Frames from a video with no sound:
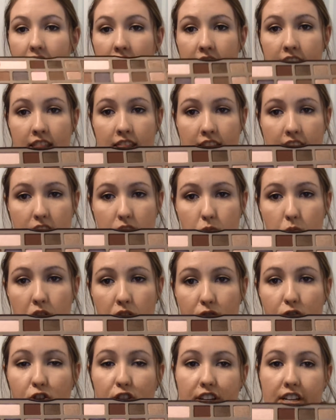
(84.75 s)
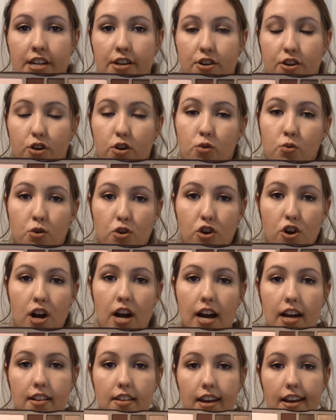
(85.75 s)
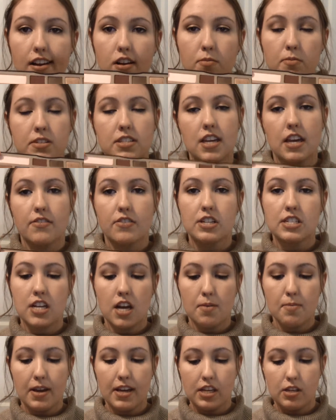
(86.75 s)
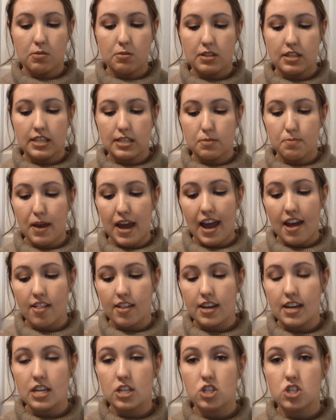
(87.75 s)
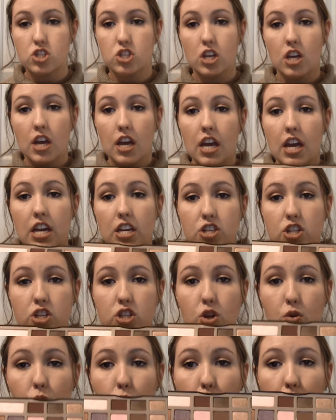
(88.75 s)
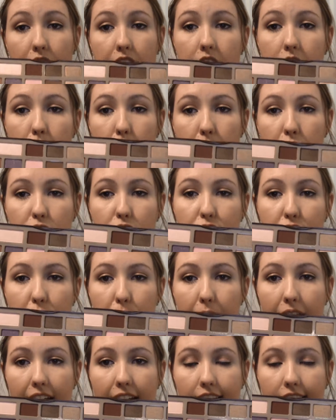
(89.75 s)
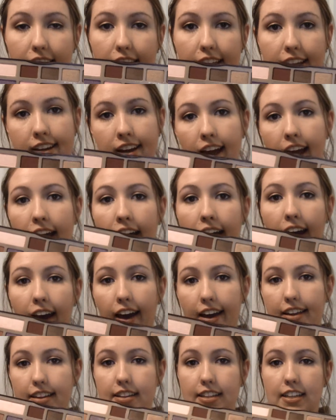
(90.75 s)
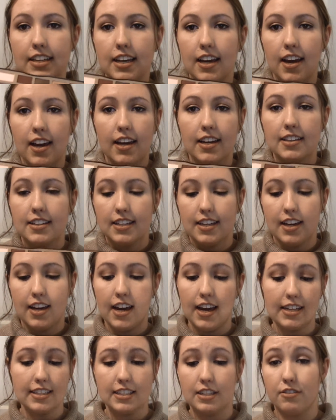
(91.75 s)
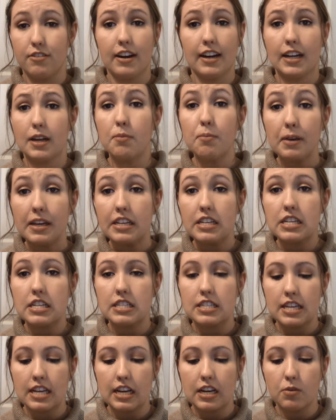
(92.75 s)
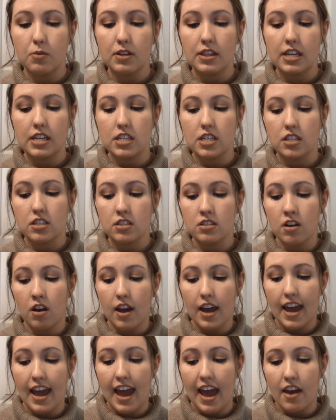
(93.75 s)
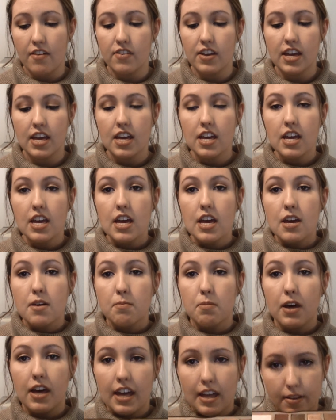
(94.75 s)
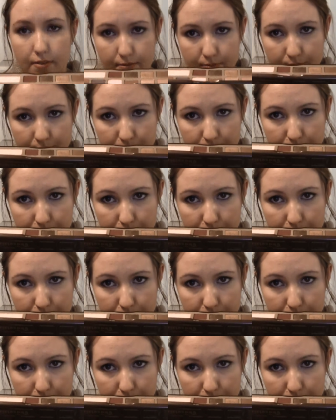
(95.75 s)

and then this one for an inner corner highlight almost every time I use this palette. It's just a really beautiful palette, and I highly, highly, highly recommend it to anyone that does not have it. But